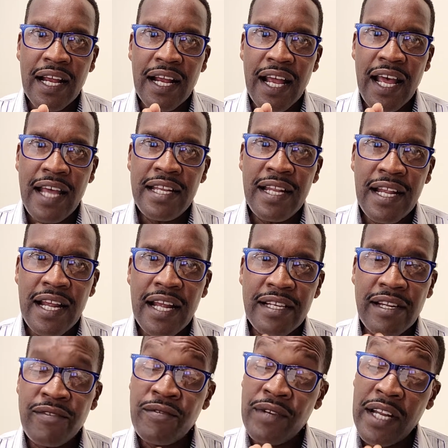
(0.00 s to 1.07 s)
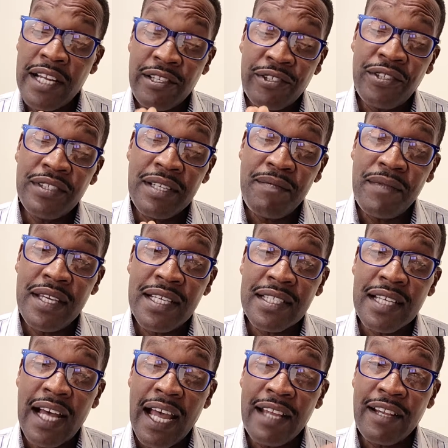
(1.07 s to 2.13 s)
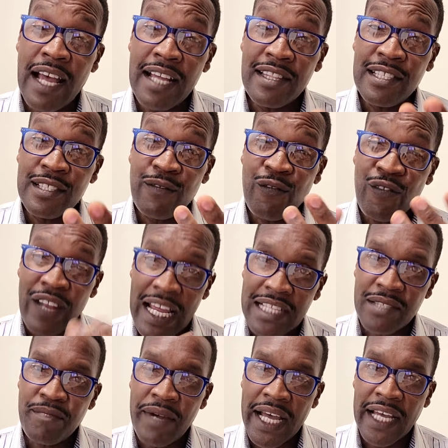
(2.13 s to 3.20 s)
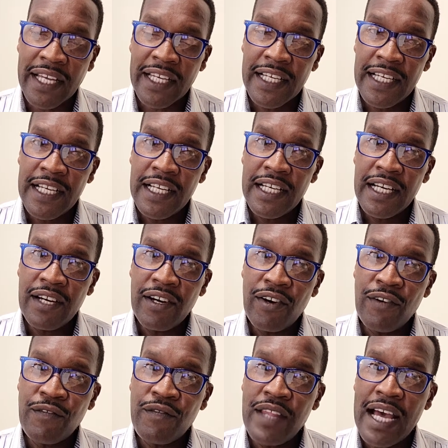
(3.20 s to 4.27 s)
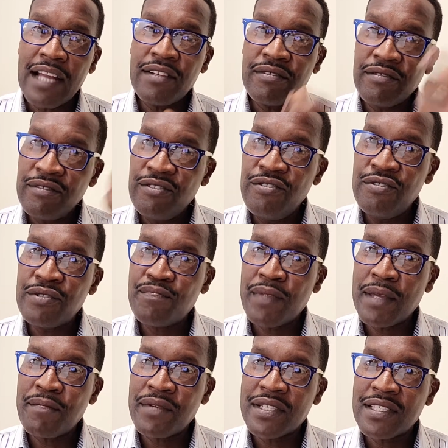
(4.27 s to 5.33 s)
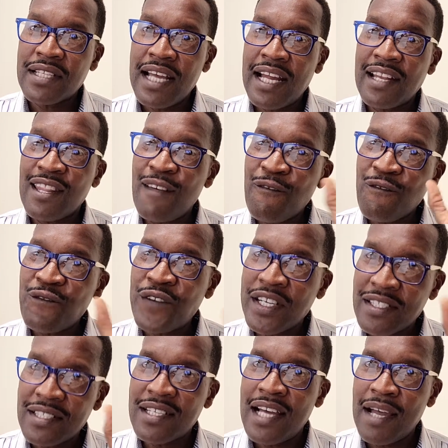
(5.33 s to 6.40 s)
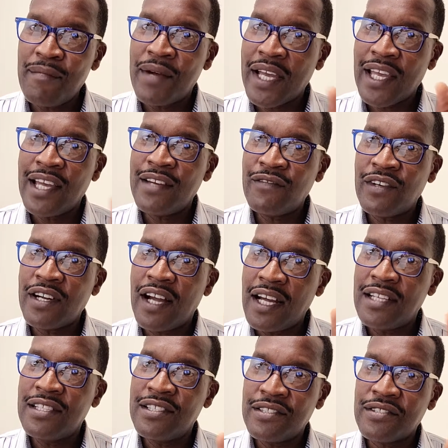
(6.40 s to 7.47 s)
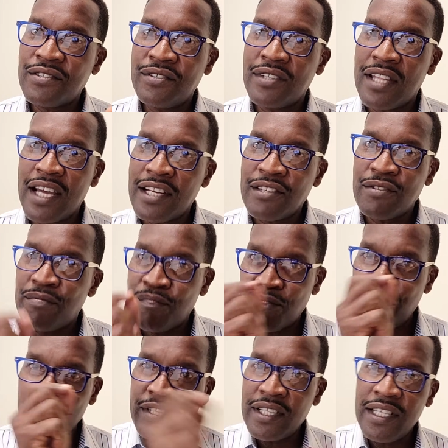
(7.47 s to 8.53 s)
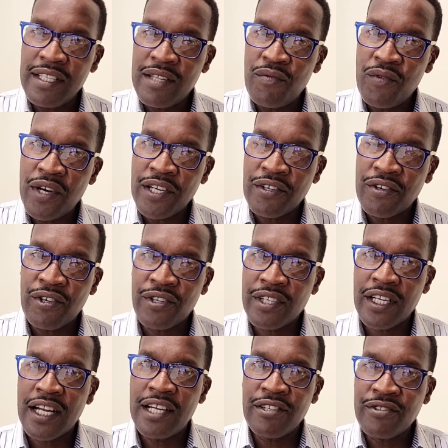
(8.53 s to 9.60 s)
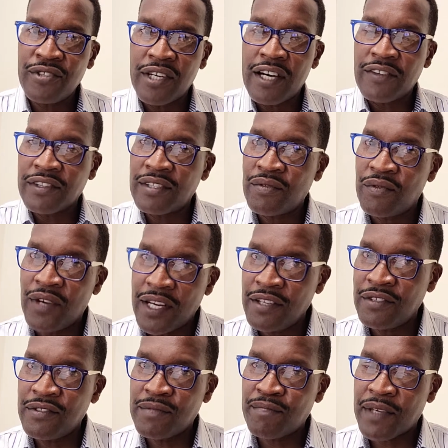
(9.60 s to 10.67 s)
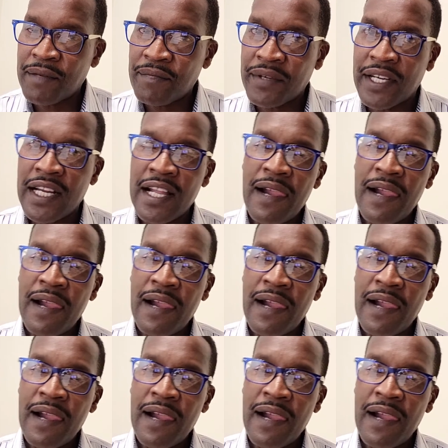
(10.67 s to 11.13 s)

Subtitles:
and when I told him this, I had this flashback of that newspaper stand. The first time I ever understood that you put in the one quarter and took out the one newspaper.